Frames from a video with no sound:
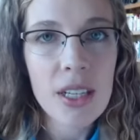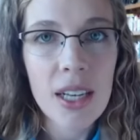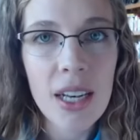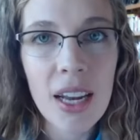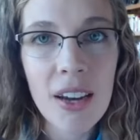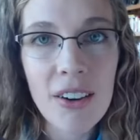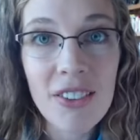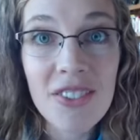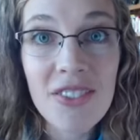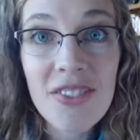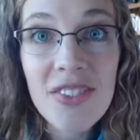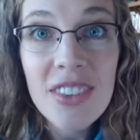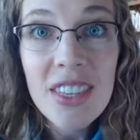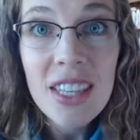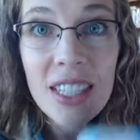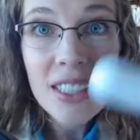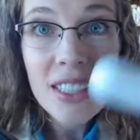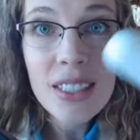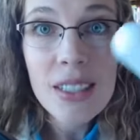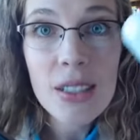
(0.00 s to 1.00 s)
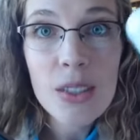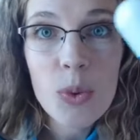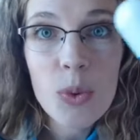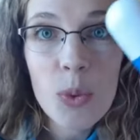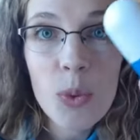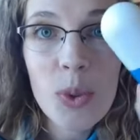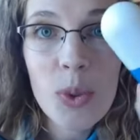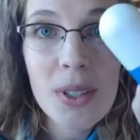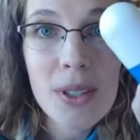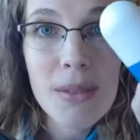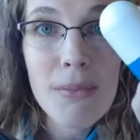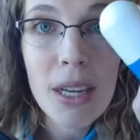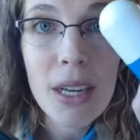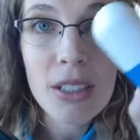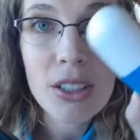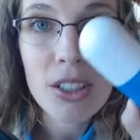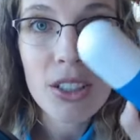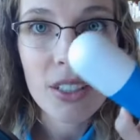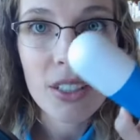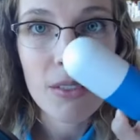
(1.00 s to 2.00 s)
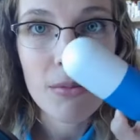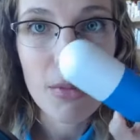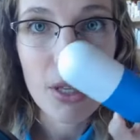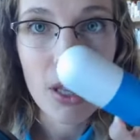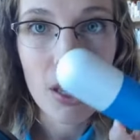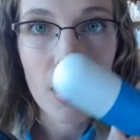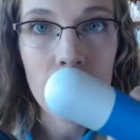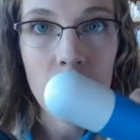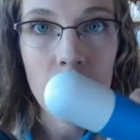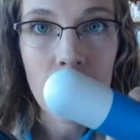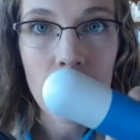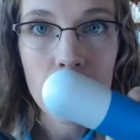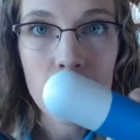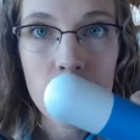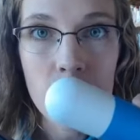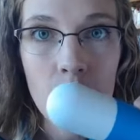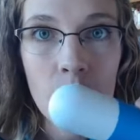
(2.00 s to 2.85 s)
Now, if this was measured in milligrams,